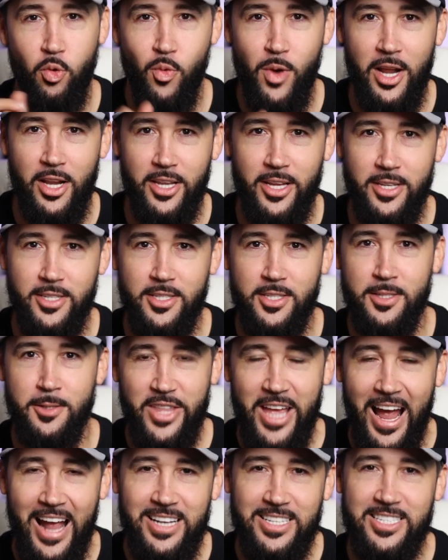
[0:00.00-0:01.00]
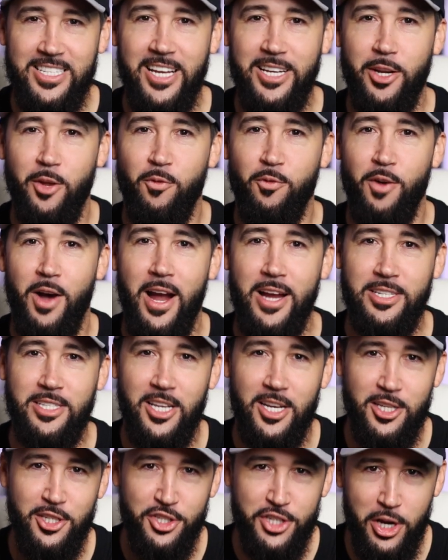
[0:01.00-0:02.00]
Aurelius. That signified
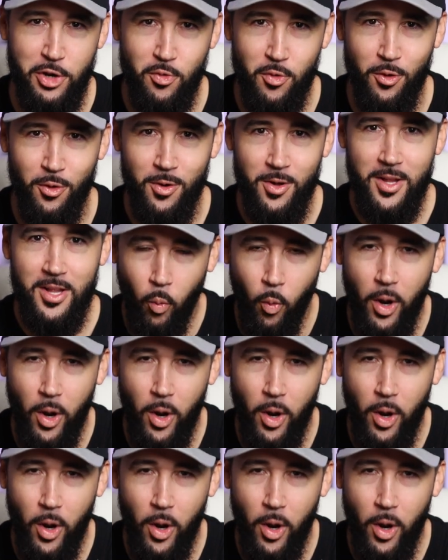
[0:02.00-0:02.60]
to the general